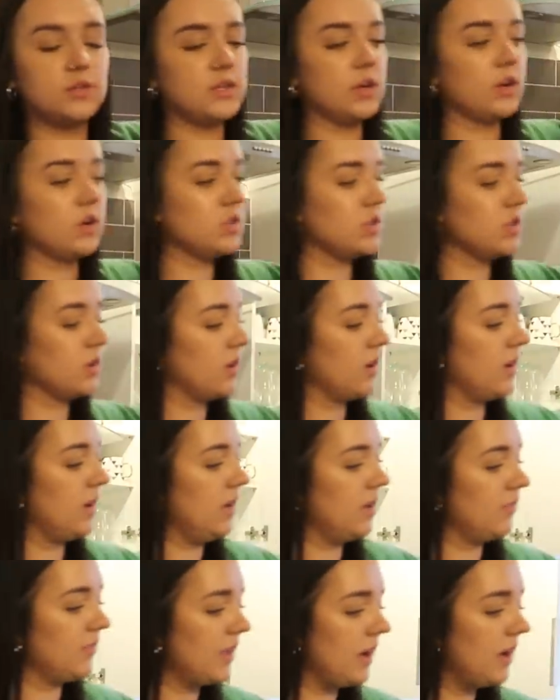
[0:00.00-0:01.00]
zero sugar, I
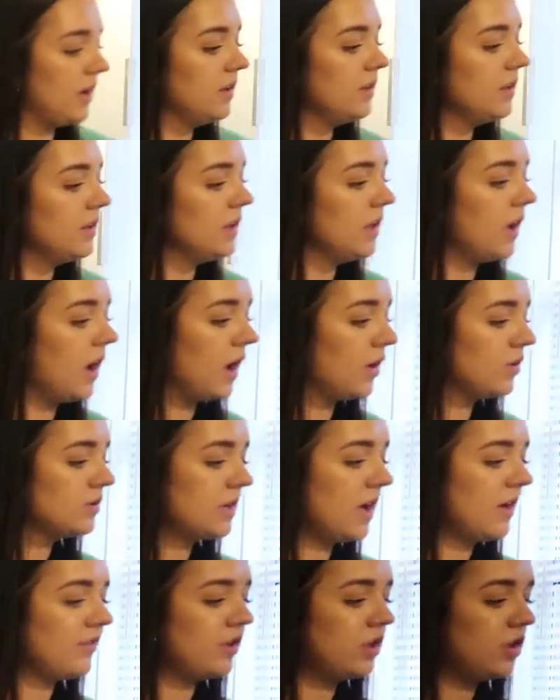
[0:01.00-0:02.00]
love that. I
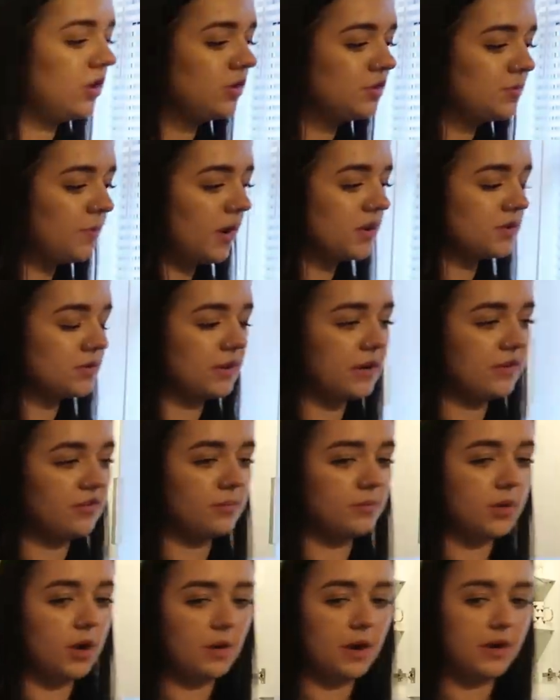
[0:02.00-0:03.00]
also have a huge parcel here
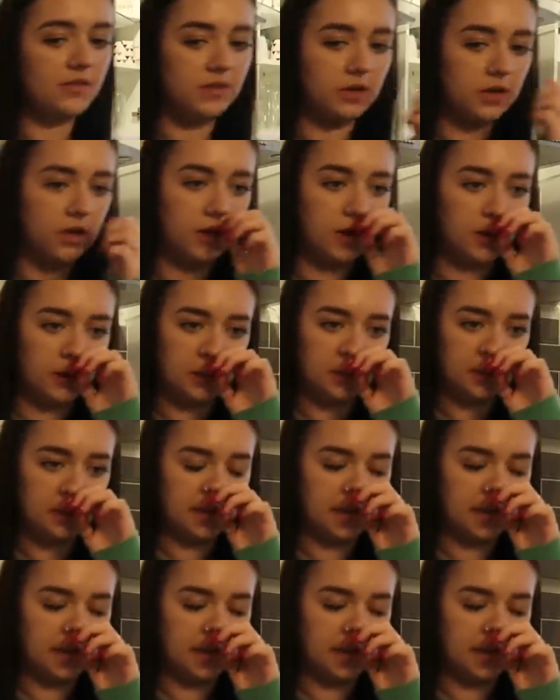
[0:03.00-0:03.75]
from Bow Avenue